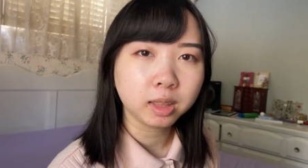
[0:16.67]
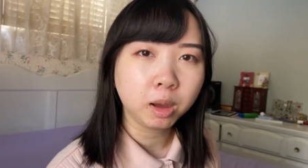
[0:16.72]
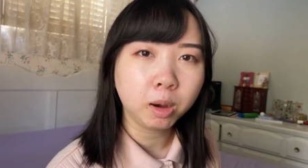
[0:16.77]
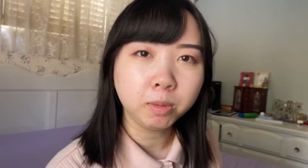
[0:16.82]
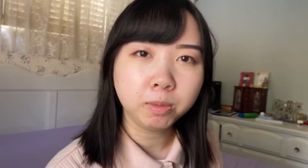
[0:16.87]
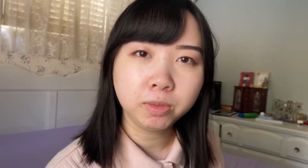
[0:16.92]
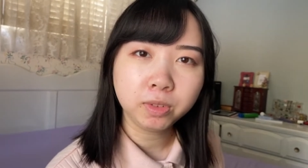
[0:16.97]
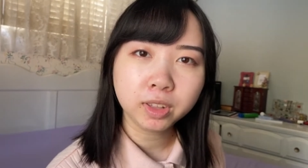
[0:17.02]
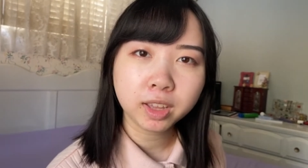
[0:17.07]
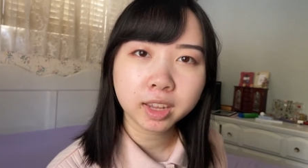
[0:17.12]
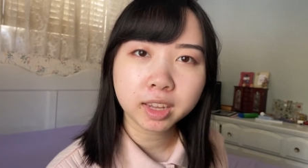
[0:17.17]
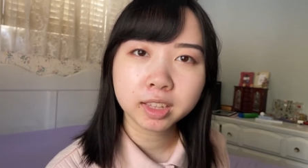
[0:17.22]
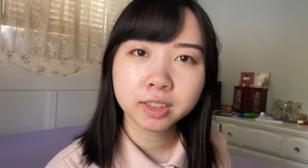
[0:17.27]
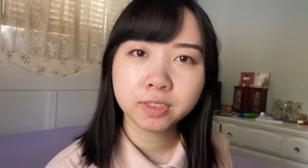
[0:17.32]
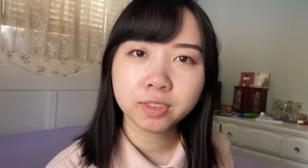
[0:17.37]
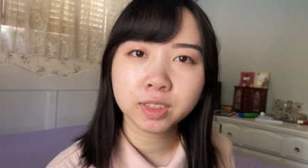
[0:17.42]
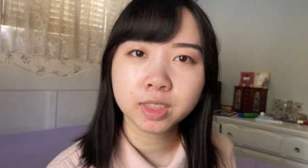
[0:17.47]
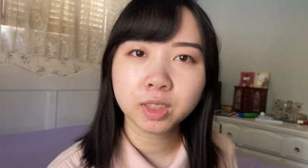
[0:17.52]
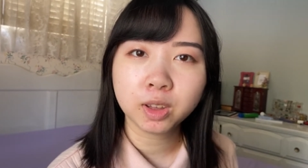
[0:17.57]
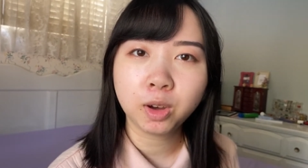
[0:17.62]
hopefully I can
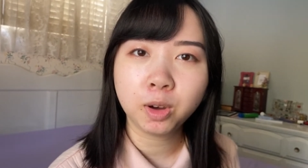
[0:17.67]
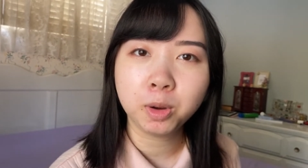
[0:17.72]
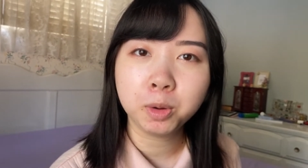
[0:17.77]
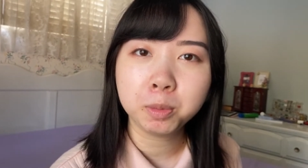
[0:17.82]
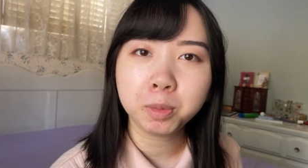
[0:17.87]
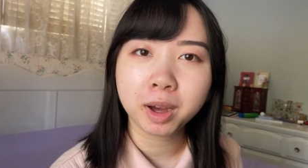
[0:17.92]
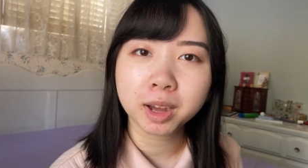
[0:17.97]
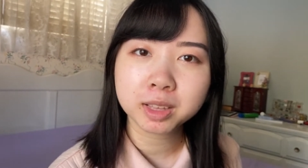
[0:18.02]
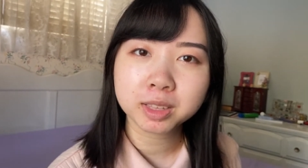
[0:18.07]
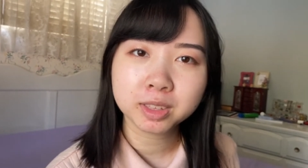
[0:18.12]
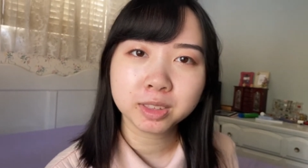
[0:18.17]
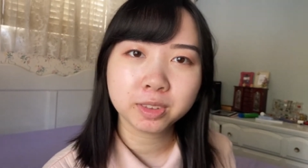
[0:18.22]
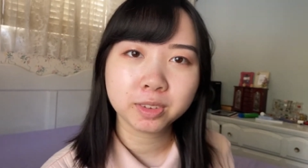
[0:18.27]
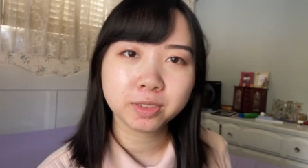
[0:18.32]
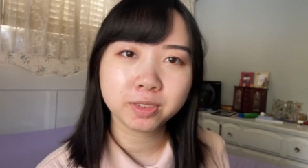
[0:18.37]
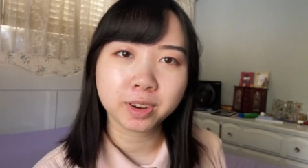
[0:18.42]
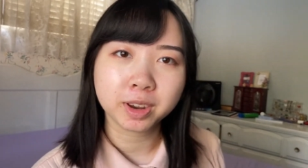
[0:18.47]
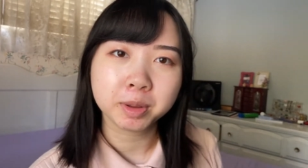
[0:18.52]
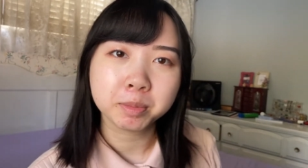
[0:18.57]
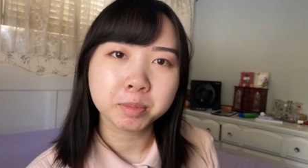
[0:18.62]
fit the whole box in the
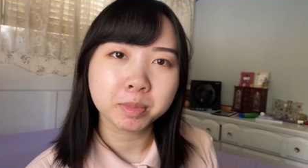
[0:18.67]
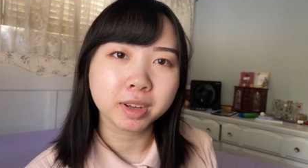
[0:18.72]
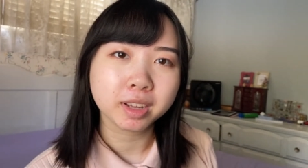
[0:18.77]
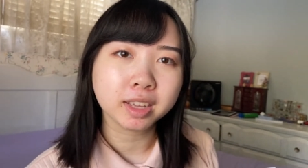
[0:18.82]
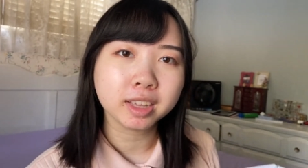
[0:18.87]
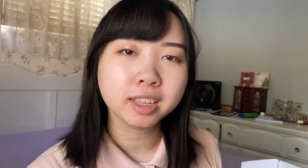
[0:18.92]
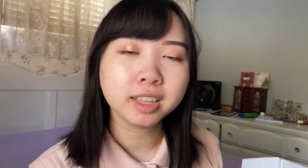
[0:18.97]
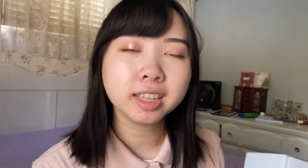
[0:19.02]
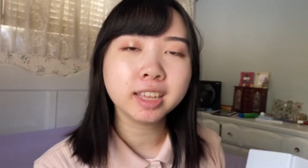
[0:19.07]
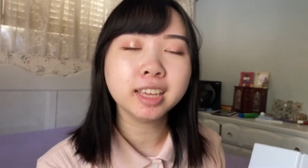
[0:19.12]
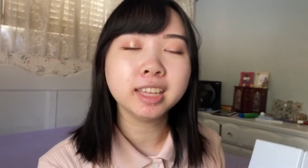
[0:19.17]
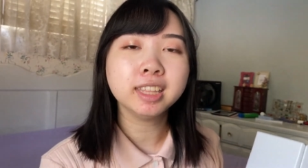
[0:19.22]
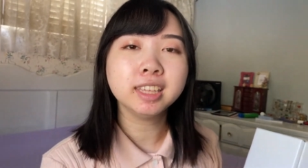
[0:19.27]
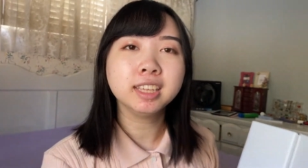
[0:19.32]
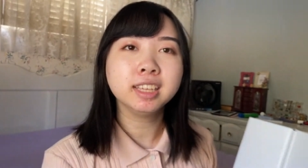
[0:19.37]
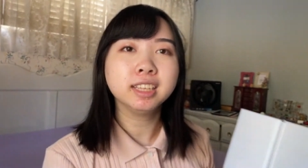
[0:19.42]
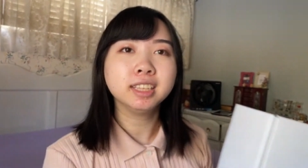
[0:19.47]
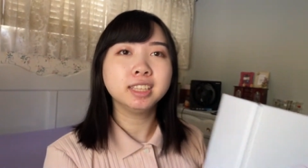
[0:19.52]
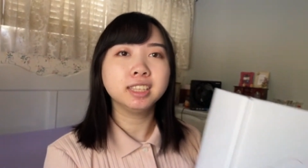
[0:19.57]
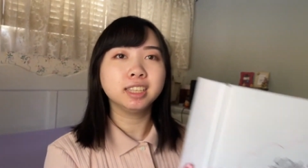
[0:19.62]
frame, but it
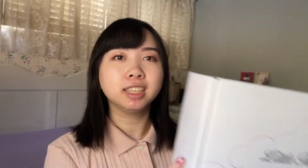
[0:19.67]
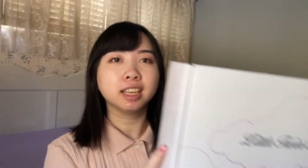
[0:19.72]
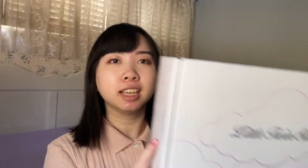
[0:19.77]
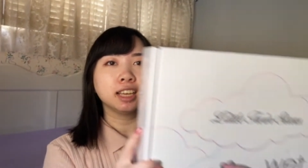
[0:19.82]
is